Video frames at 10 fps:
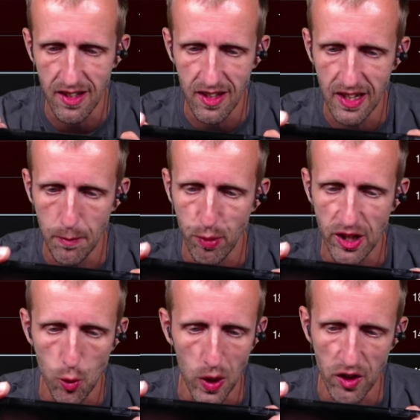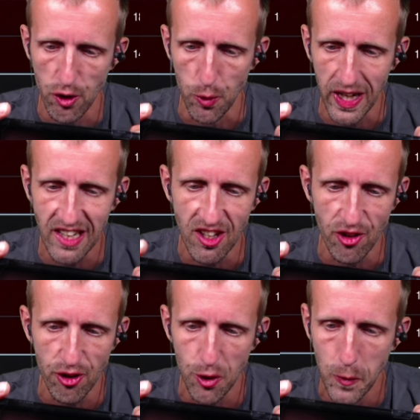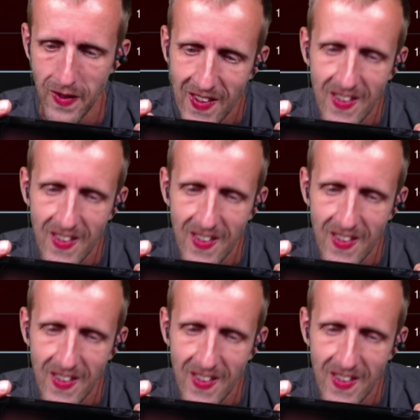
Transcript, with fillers: uh, he did pretty well too. 82.